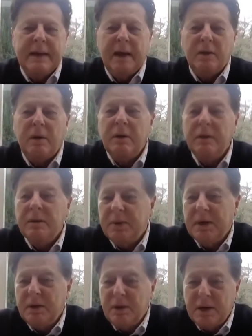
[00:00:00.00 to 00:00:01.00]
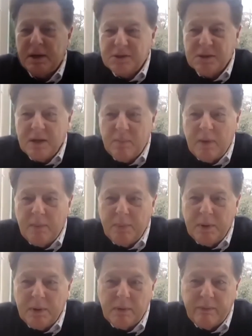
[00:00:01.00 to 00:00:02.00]
And all the big yachts come up
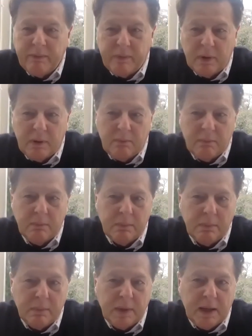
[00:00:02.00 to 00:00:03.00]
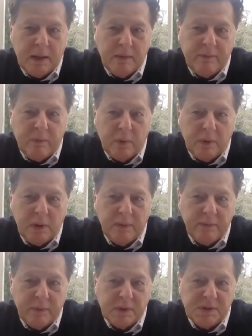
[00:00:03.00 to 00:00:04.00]
here from
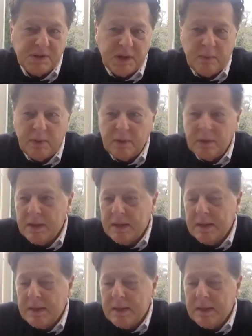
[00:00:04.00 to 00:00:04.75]
California for the summer.